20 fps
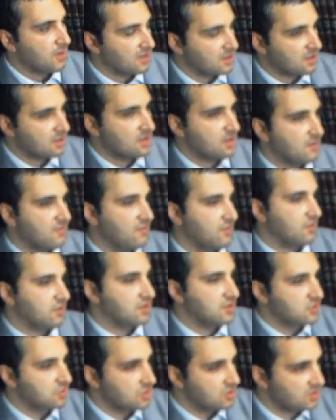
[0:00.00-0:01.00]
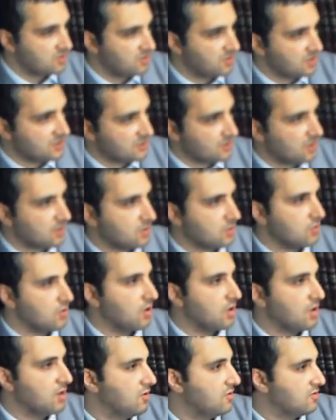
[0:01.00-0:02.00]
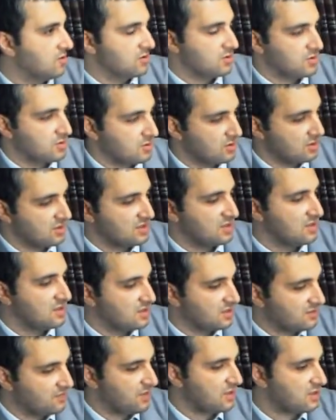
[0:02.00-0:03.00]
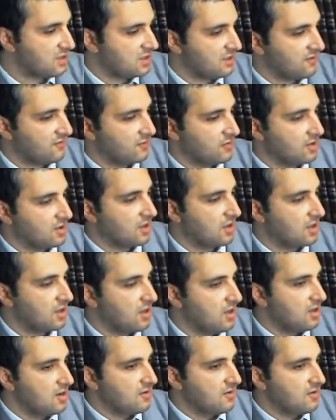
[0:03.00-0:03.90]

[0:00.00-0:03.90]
But for the Jewish mitzvot, especially for